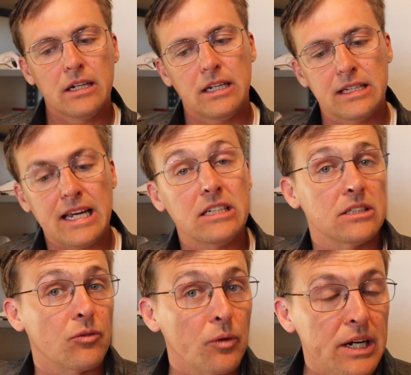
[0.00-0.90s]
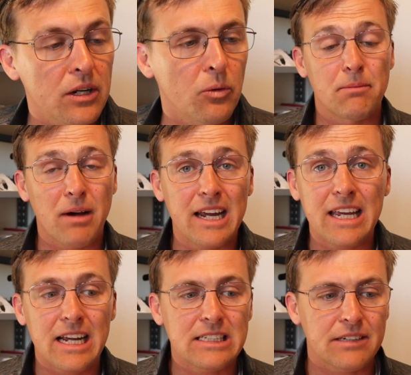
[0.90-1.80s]
In the case of Reno, in my
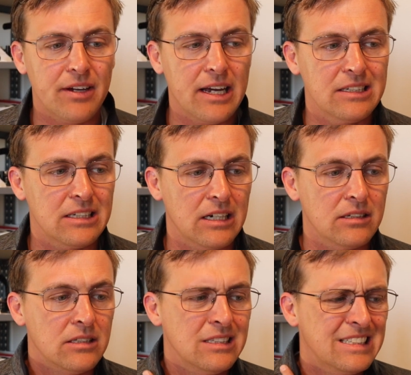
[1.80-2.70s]
case, I've had